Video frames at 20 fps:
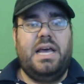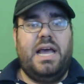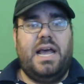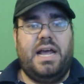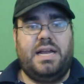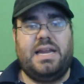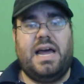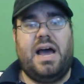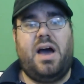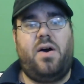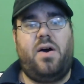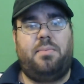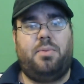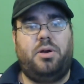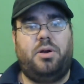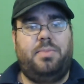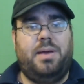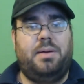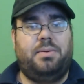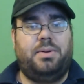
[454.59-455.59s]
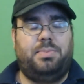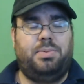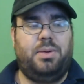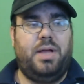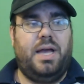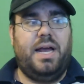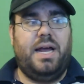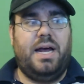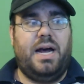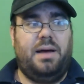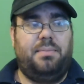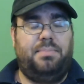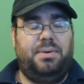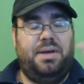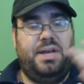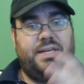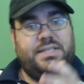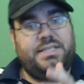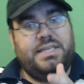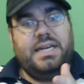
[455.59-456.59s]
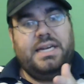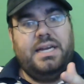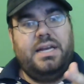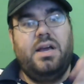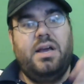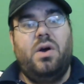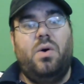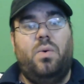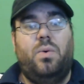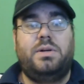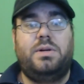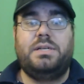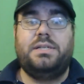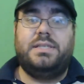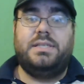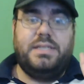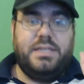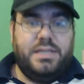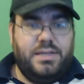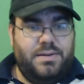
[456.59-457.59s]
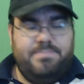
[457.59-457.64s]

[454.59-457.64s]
and now I'm going to be able to play it on PC, which is